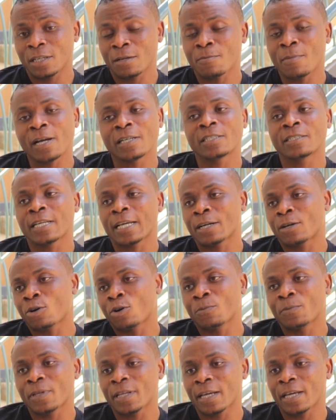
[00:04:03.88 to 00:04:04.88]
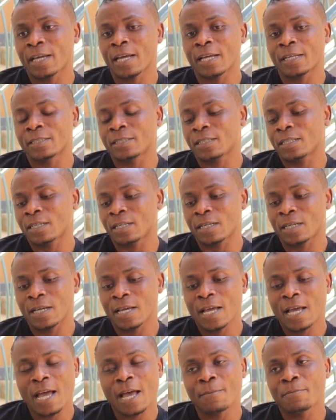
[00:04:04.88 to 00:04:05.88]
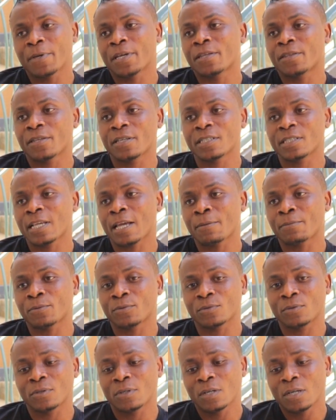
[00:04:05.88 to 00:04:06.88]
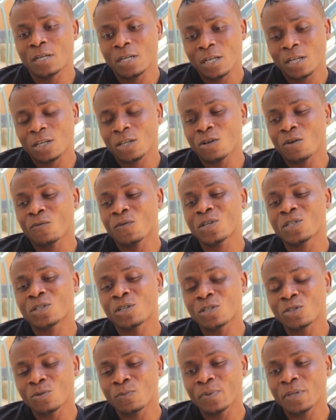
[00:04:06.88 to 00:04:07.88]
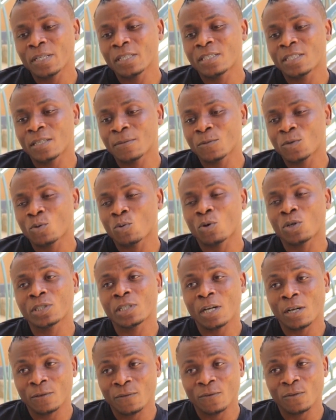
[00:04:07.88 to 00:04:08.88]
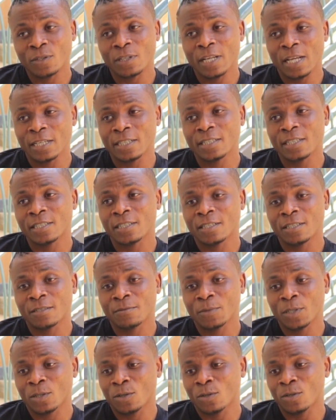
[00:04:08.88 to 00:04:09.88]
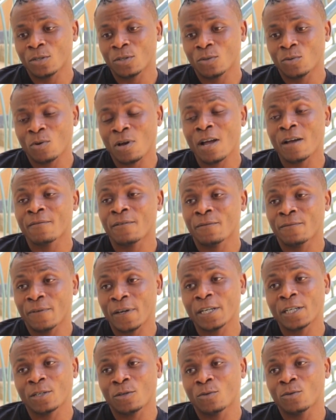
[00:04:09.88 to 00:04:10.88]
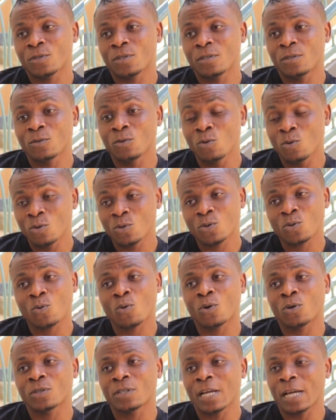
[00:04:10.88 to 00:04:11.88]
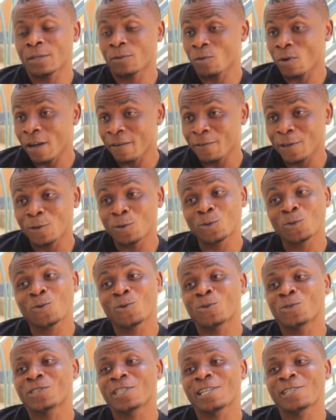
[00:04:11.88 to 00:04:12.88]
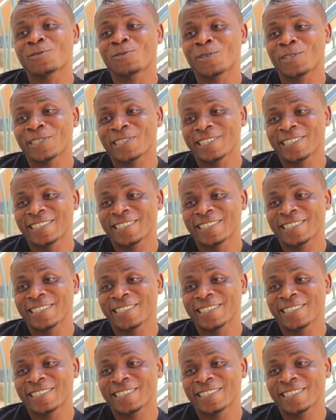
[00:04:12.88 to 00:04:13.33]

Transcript: imagine i come there and uh, i make things happen kiyovu is going to be a team to watch out for next season because we have a very good good squad and we have a good coach as well